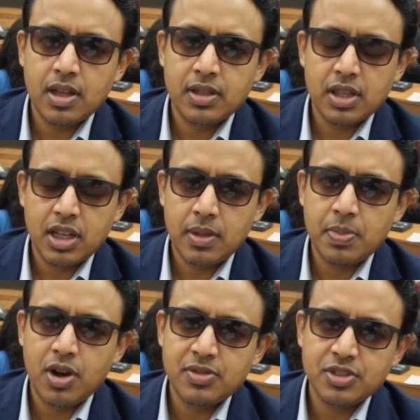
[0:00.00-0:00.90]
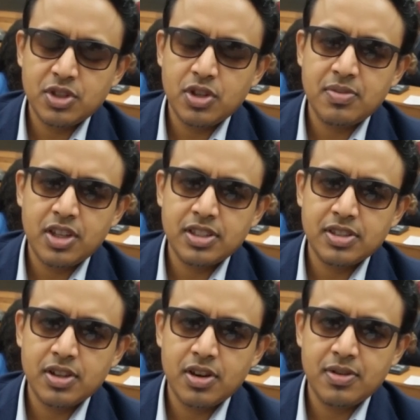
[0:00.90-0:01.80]
the number of
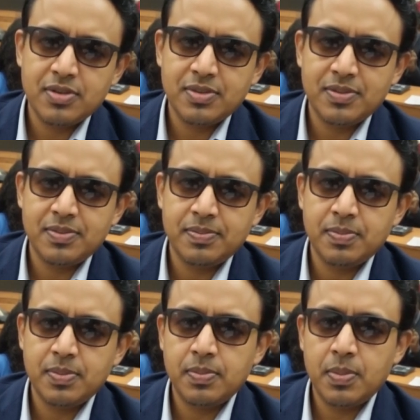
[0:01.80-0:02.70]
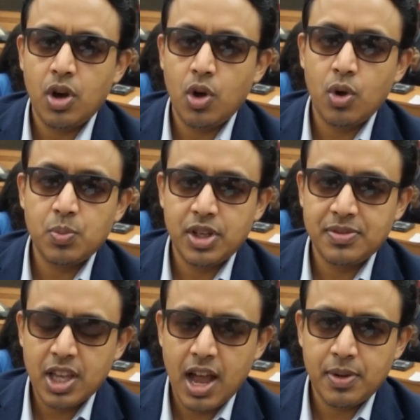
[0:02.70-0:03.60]
servings of whole wheat
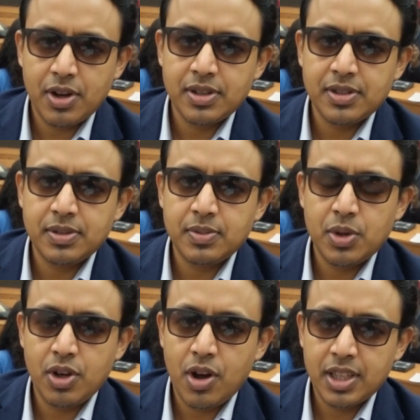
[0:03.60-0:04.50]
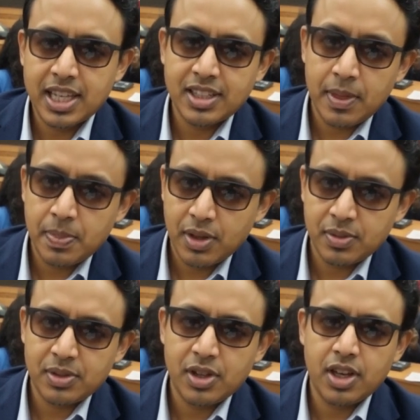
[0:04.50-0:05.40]
flour, we'll call that W,
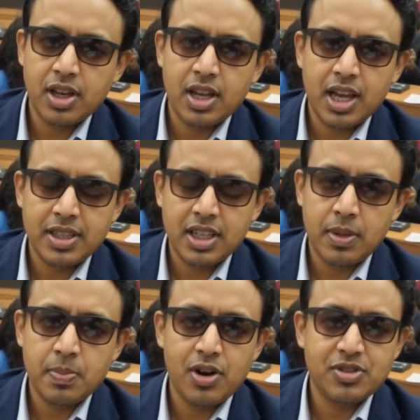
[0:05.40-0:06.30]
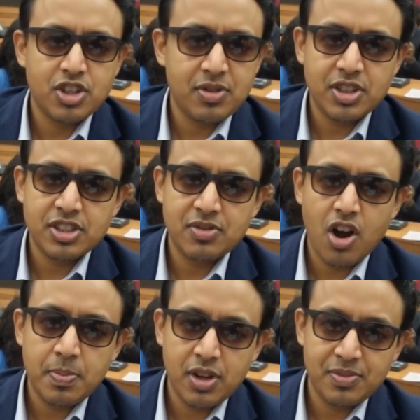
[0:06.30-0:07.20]
and the number of servings of
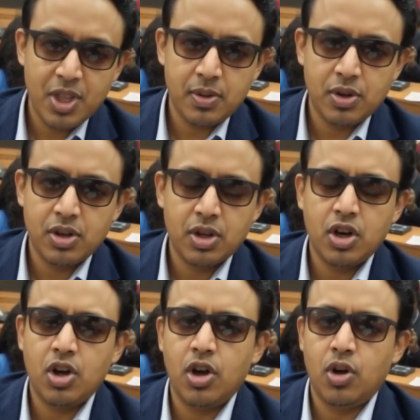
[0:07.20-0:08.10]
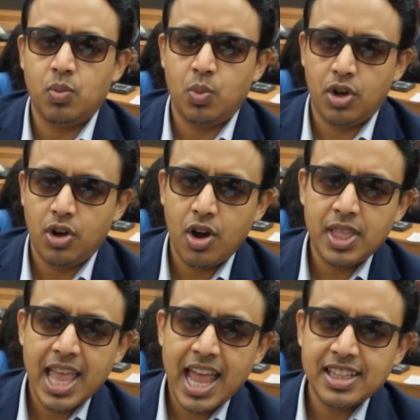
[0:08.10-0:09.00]
almond flour, we'll call
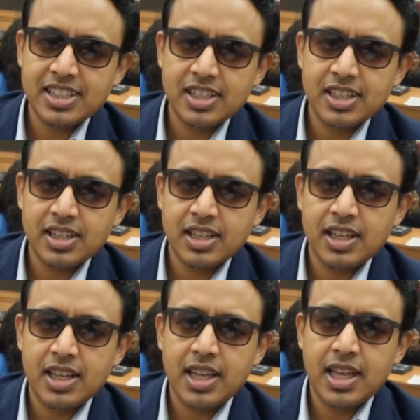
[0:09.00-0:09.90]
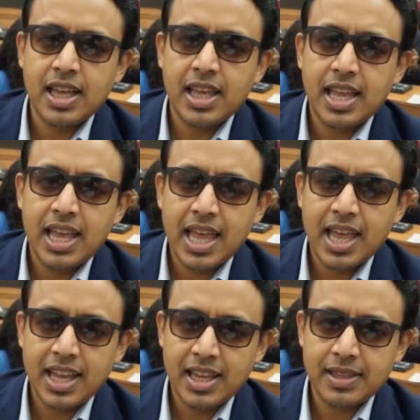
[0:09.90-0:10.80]
that
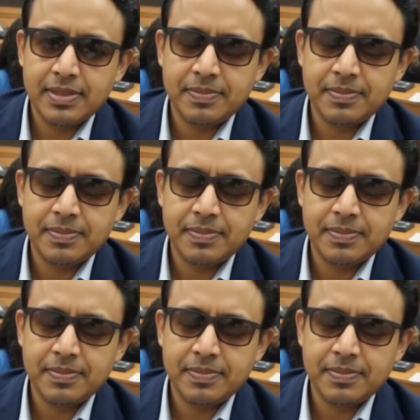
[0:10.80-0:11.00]
A.